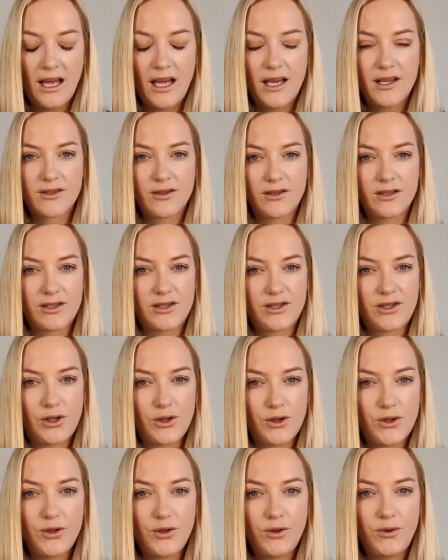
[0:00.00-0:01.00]
So there's
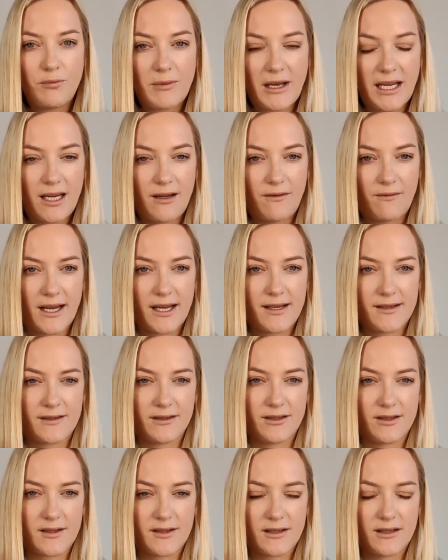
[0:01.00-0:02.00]
2 main
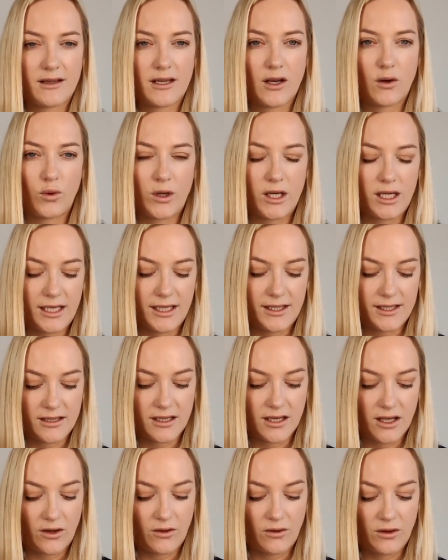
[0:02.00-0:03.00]
vessels that we need to
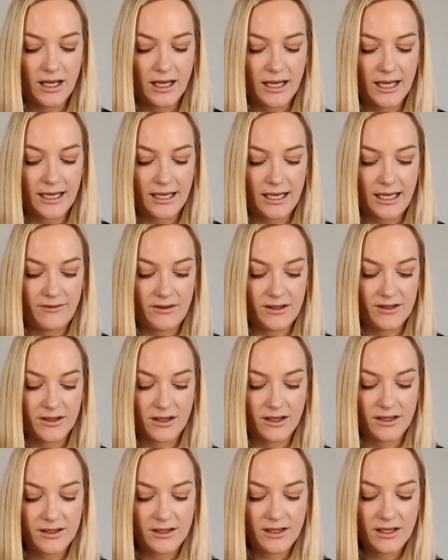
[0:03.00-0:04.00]
know at leaving
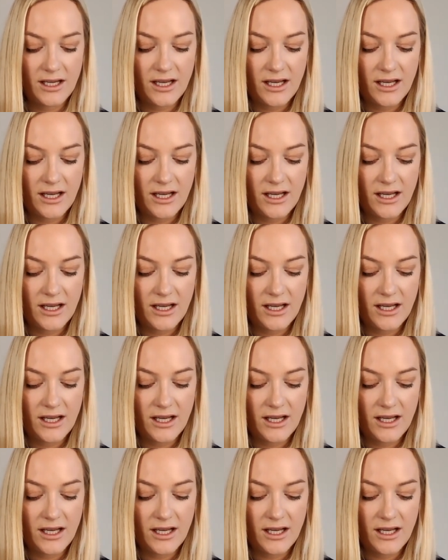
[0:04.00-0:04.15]
cert.